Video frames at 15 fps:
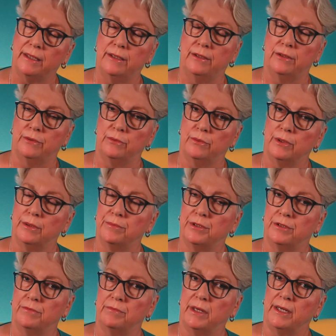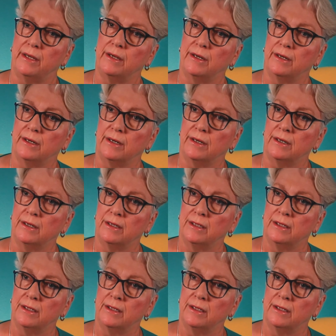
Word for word: into the warmth of my car,